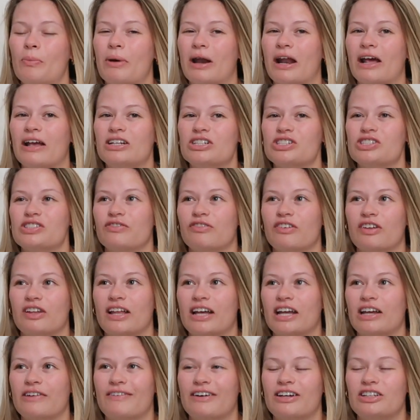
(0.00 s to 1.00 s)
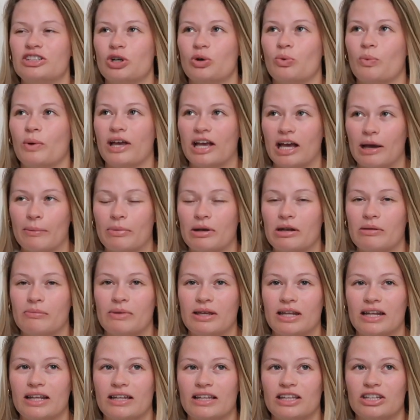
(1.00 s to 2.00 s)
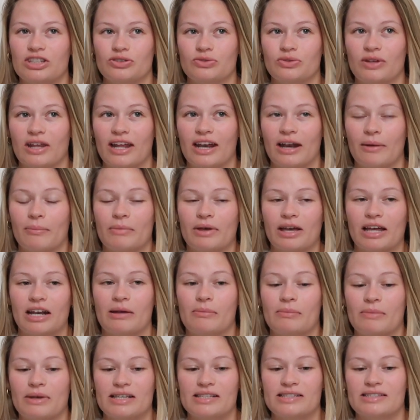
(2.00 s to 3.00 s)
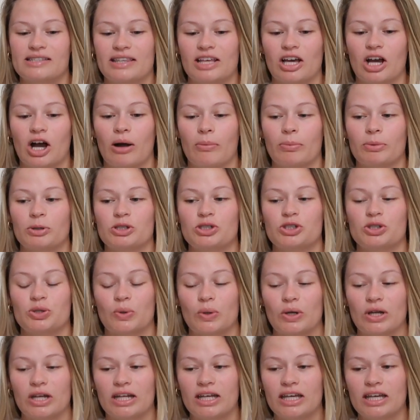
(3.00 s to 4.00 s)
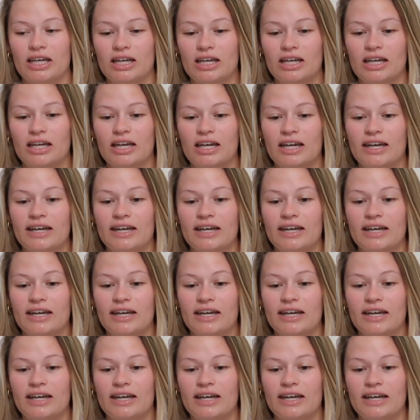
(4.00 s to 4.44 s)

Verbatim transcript: but i just feel like if i don't wake up and immediately do that i'm gonna miss the opportunity